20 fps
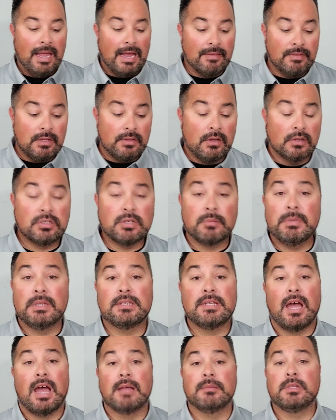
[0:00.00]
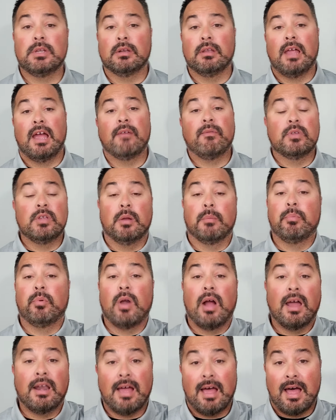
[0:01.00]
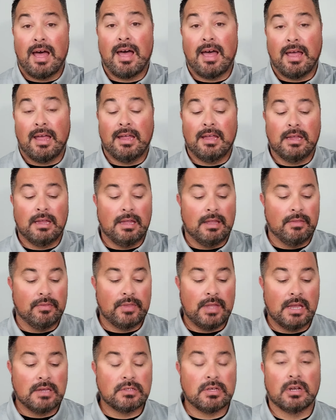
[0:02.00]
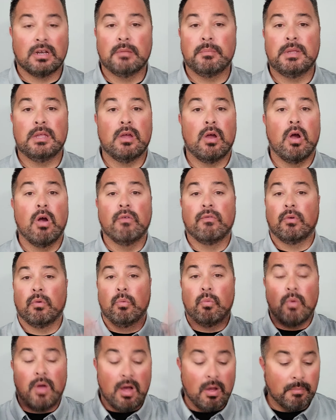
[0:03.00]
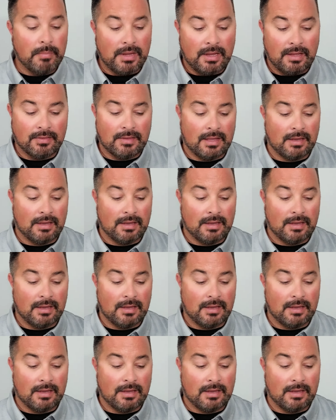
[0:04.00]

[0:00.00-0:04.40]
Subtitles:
And then there's going to be times in your life when you're brought high and things are going to be overwhelming,